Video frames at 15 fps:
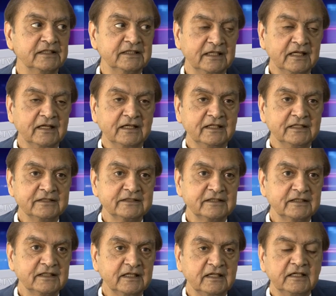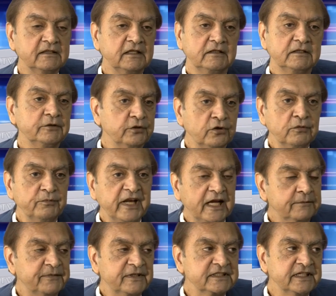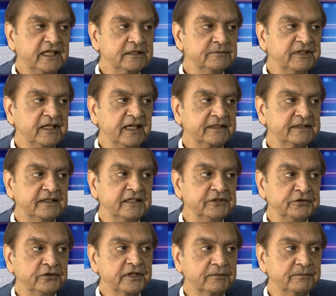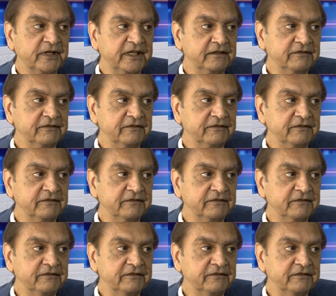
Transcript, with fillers: Right. It's right. the no black person has been elected in Europe, by the way.